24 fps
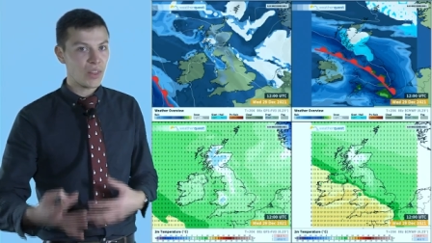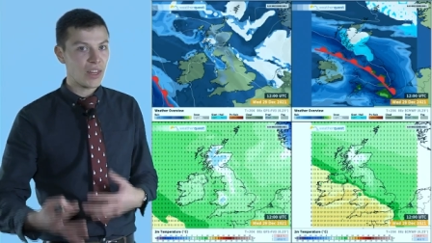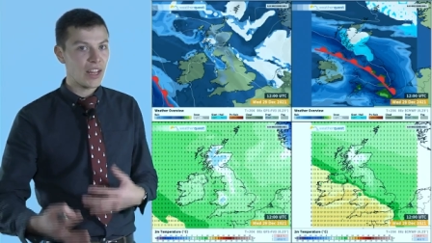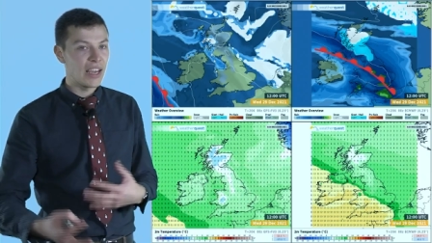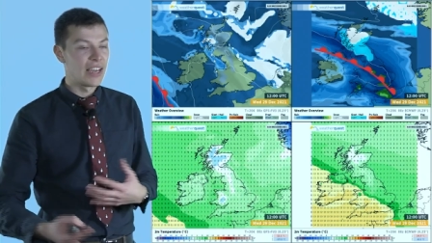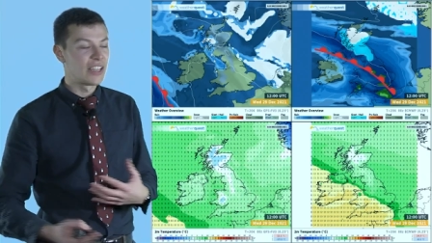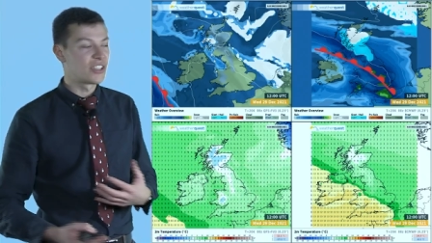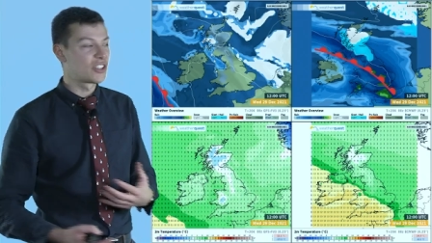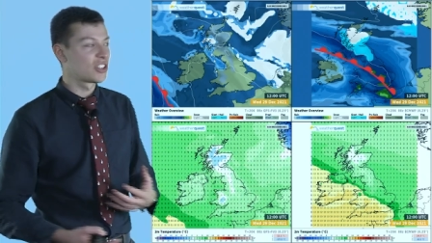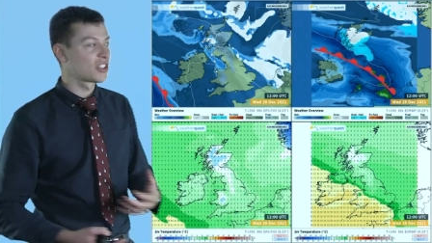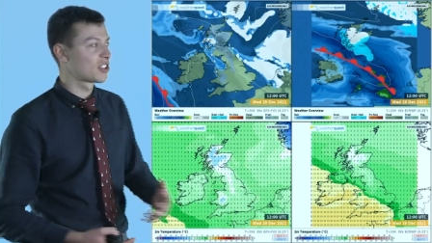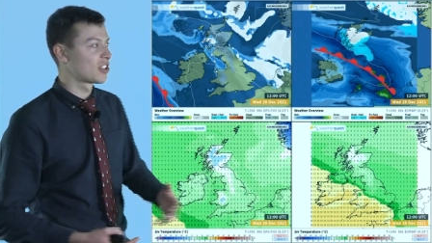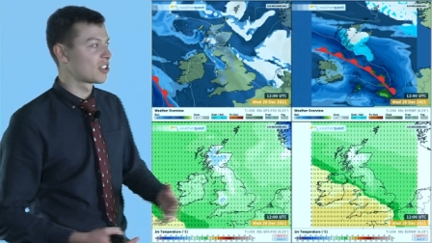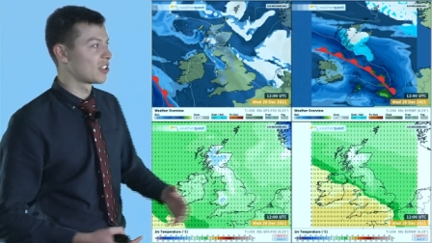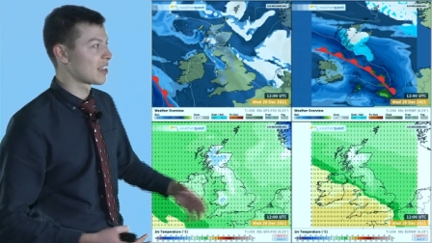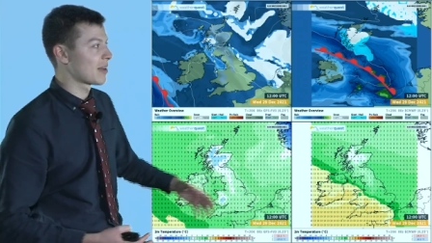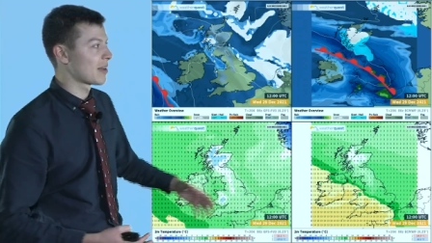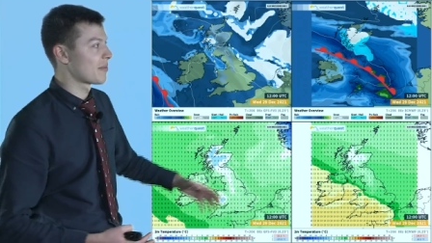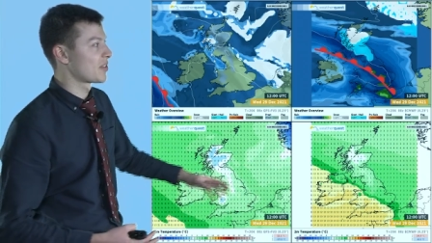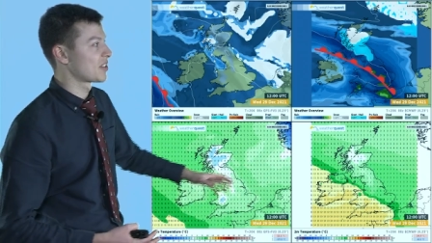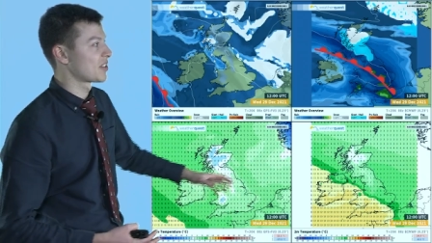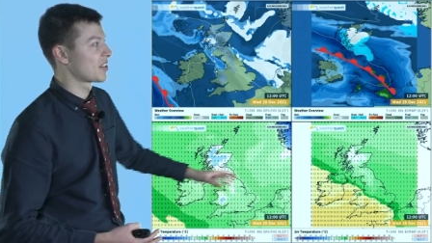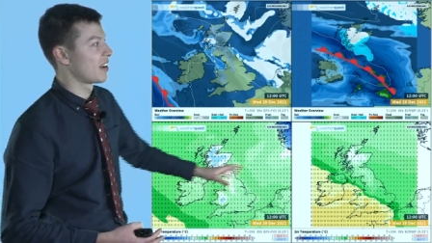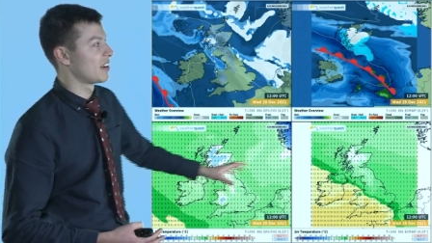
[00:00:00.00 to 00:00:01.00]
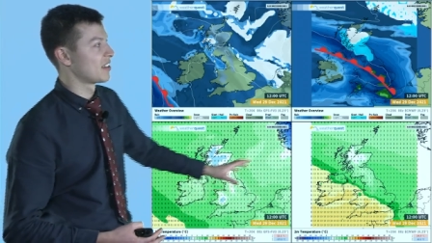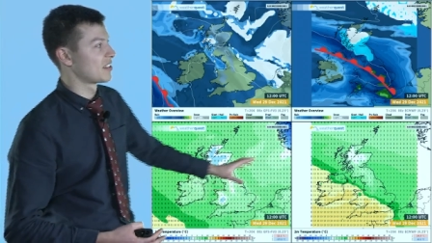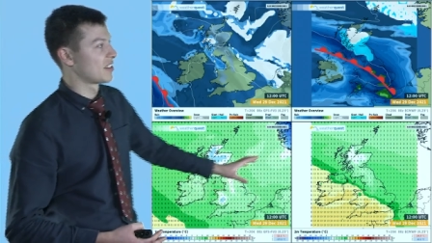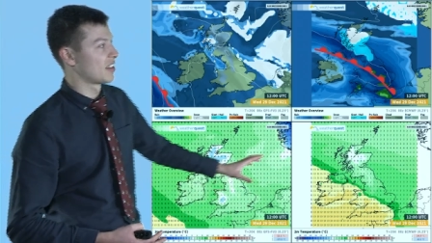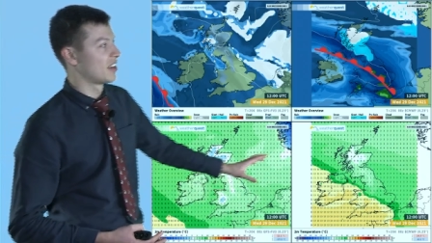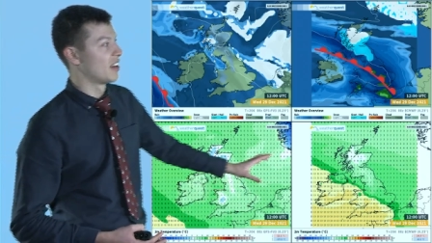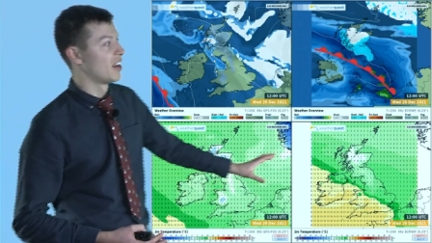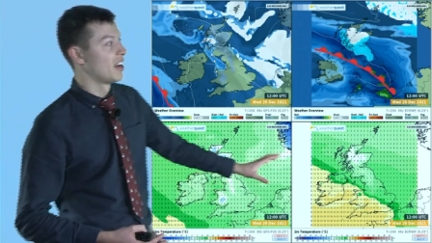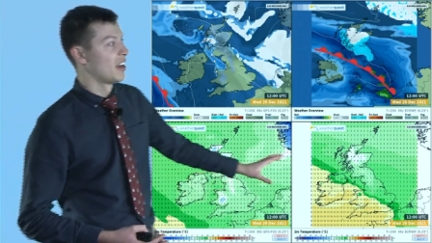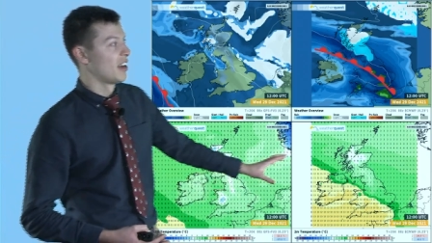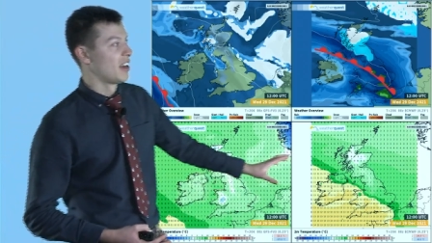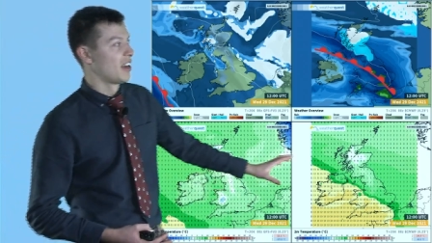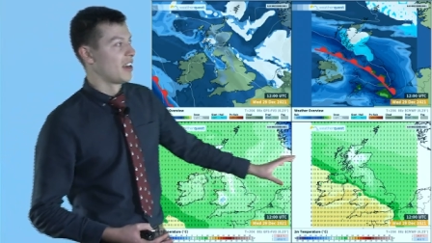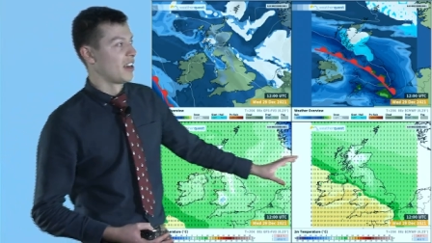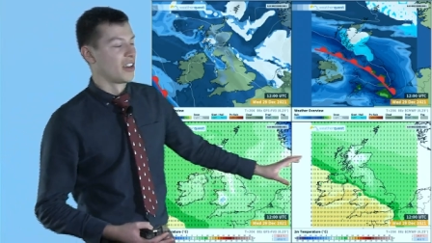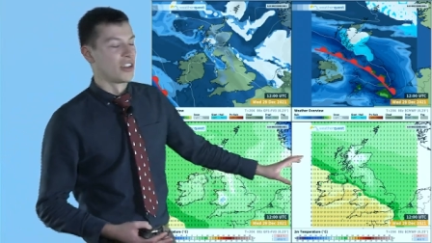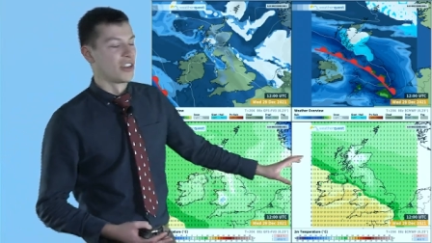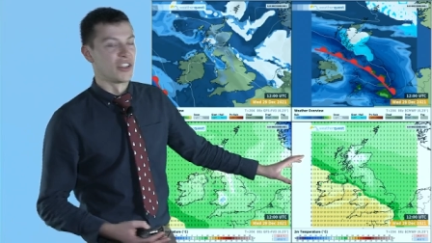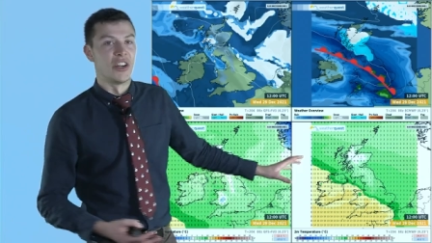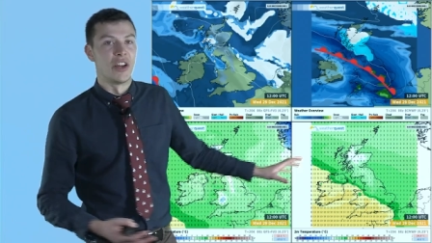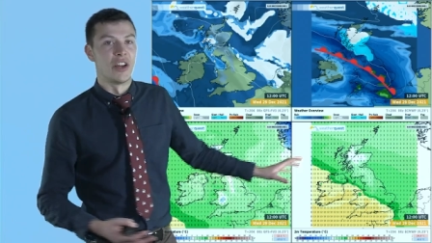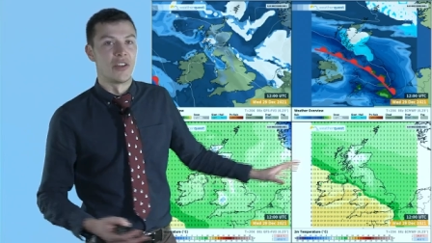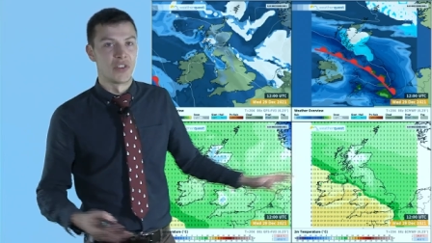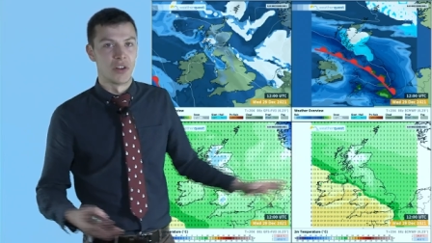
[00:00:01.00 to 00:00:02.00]
it just does emphasize that,
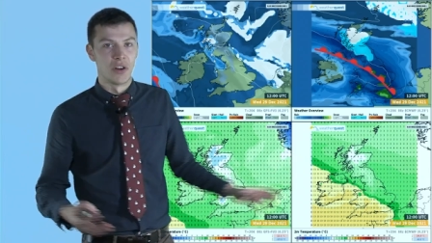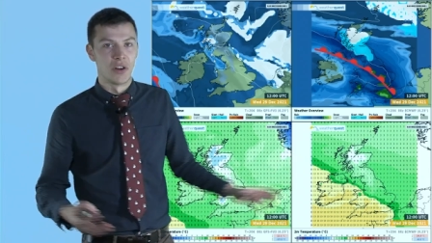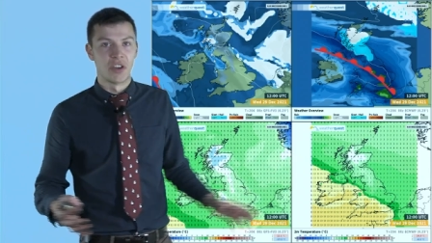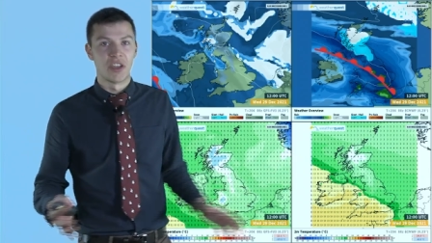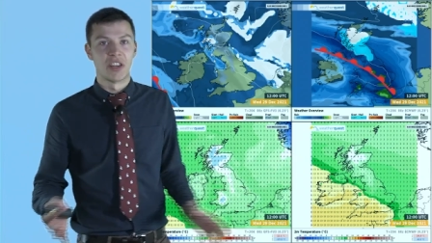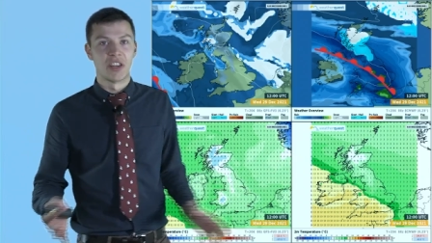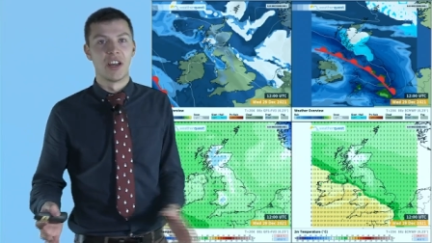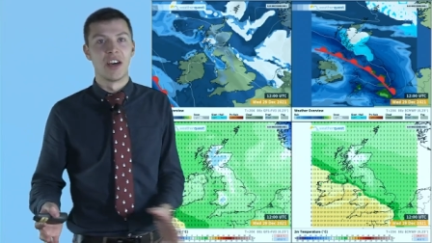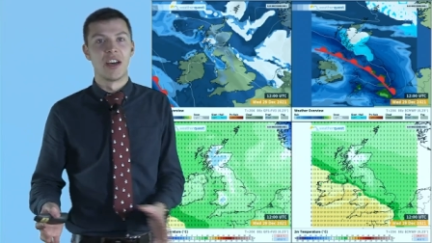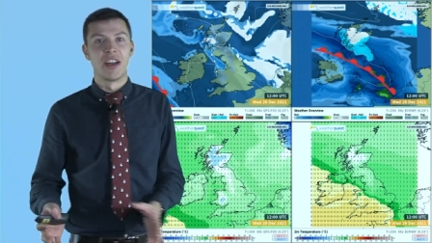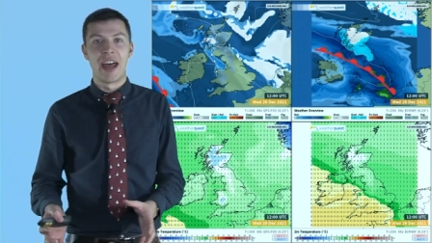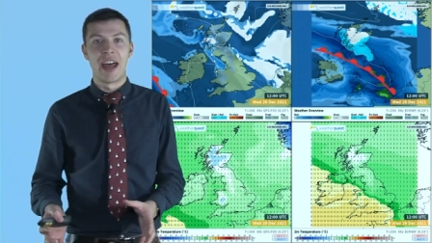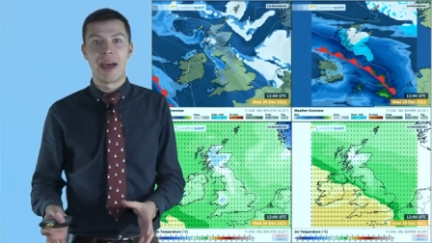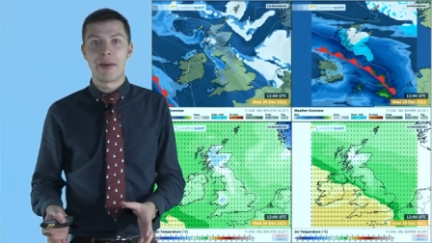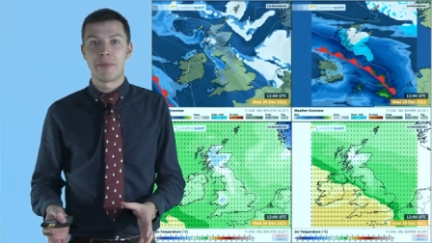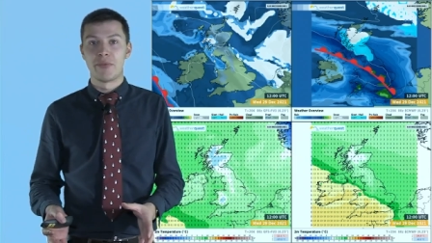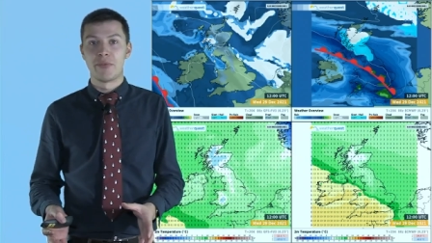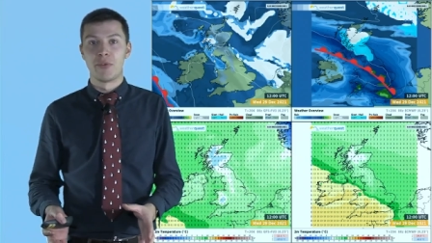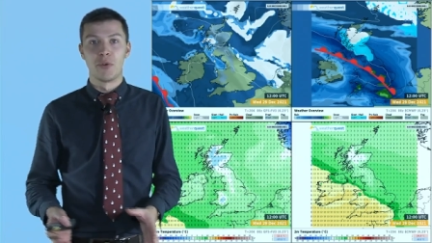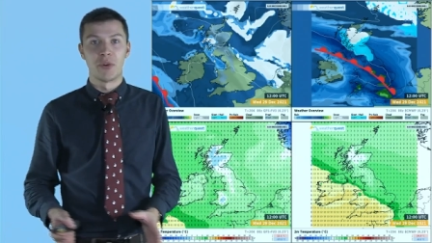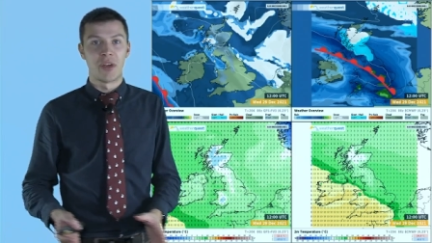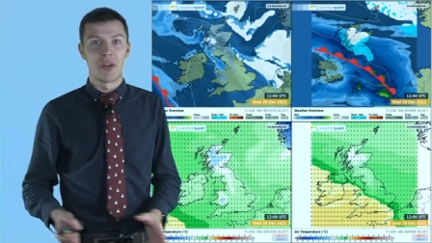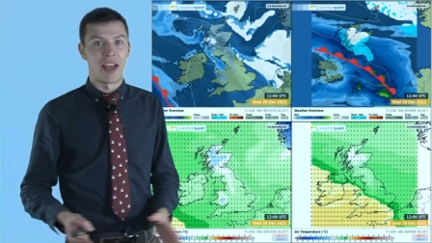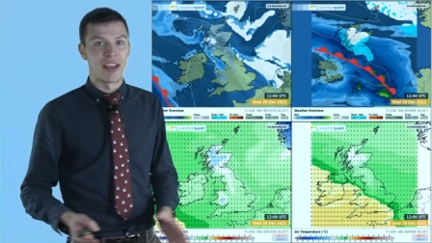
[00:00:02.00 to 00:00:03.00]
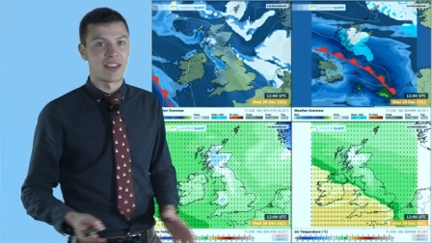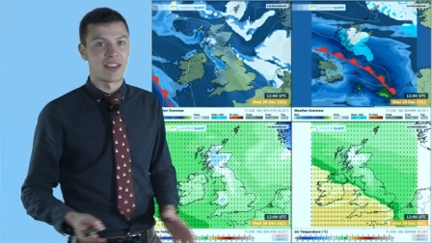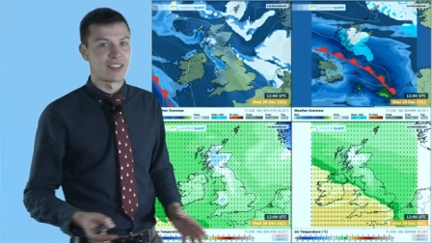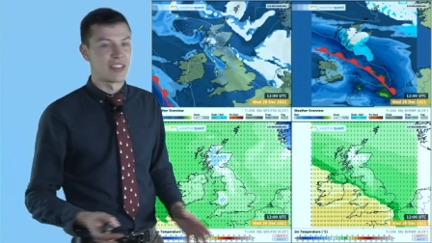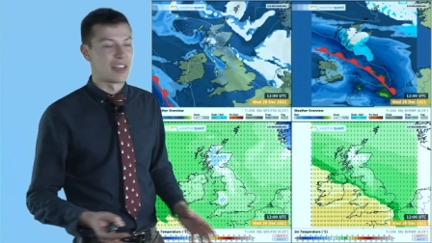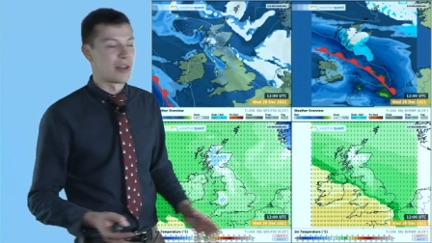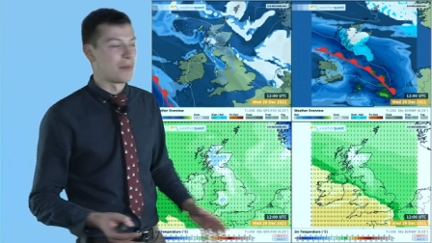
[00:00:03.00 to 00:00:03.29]
you know, if you're looking at an app forecast,